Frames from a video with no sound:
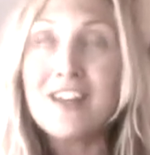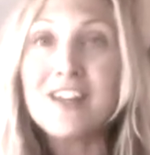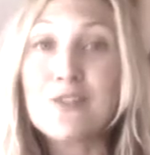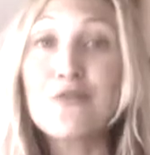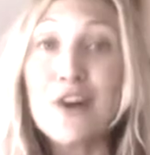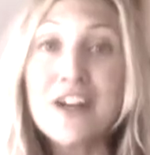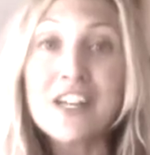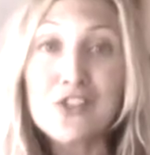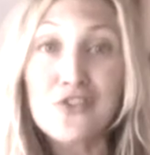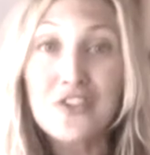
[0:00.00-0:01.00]
it's
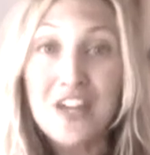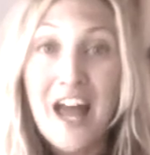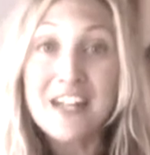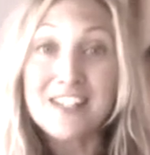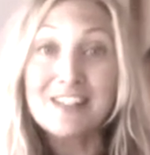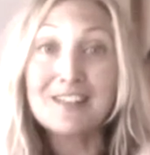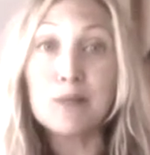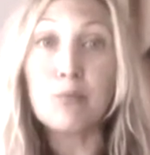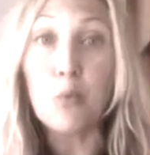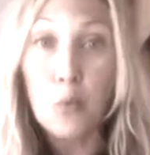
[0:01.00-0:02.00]
very astringent. It has this
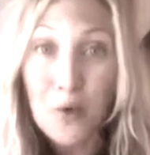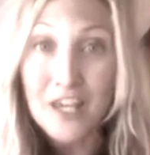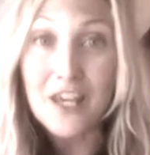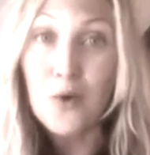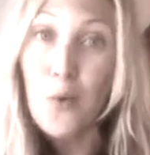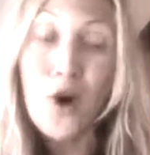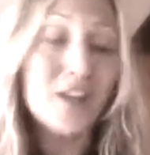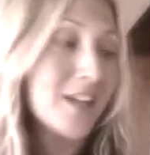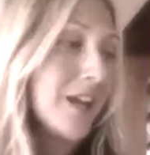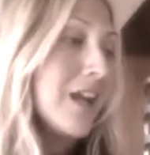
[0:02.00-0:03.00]
deep wicking
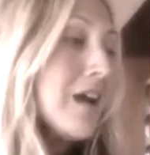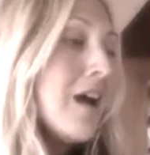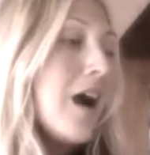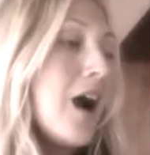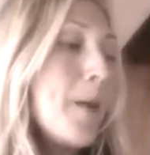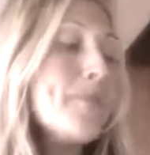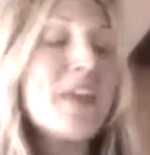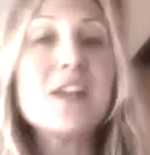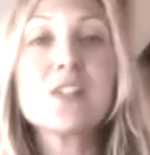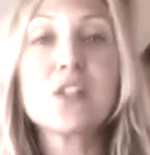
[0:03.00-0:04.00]
quality. Um,
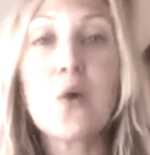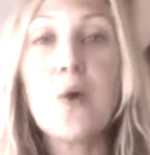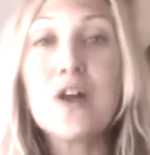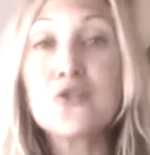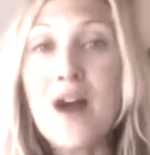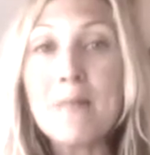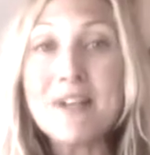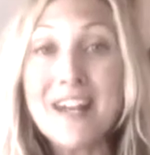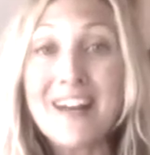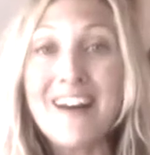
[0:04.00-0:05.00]
and so a dry
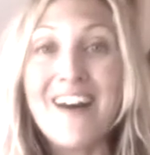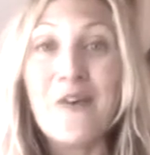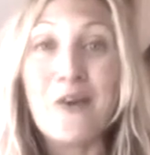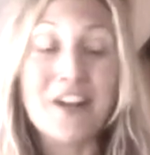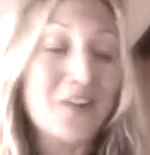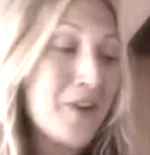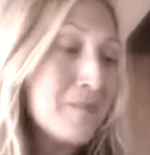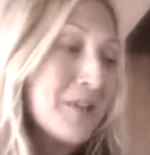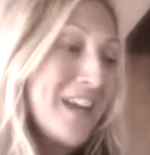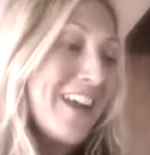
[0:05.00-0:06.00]
banana or an
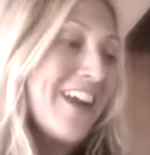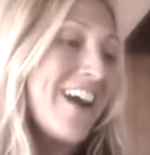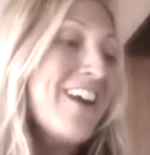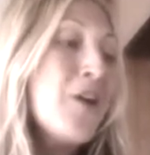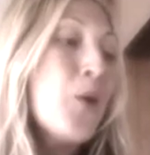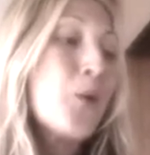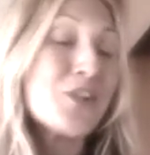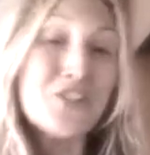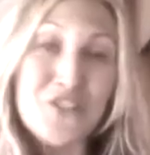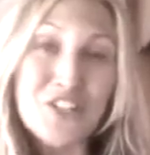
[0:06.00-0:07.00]
unripe banana
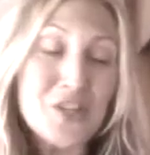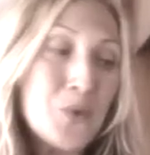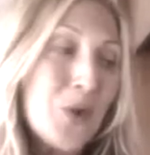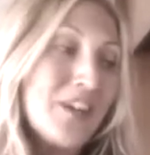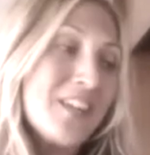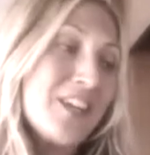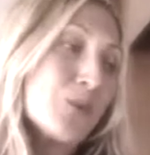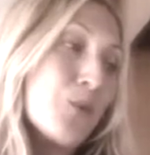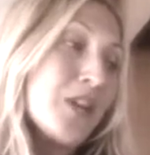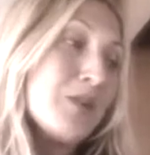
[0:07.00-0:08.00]
or stringent quality
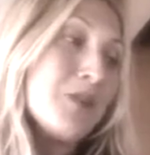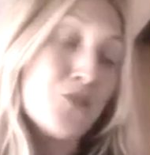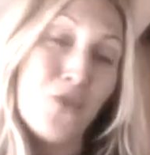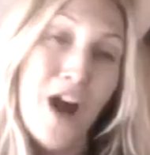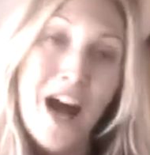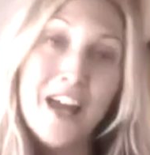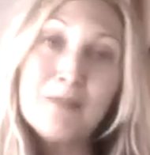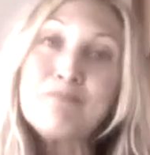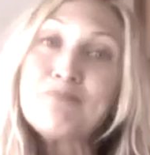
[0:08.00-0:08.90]
is going to be dry,